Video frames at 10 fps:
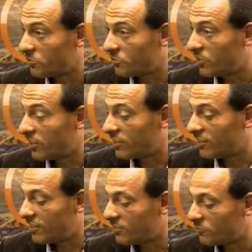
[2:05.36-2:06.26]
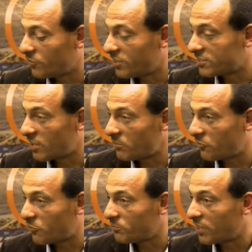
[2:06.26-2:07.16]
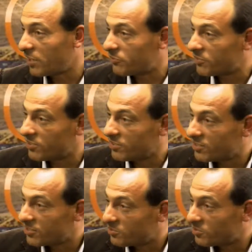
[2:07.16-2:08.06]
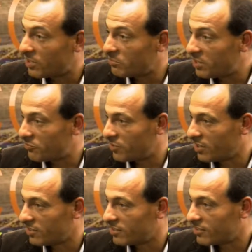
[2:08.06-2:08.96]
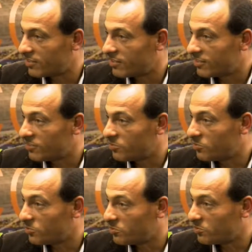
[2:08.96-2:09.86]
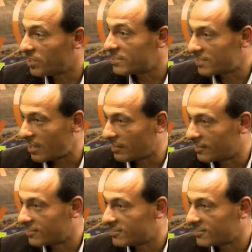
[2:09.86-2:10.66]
Then he's coming from the left to the midfield, to inside,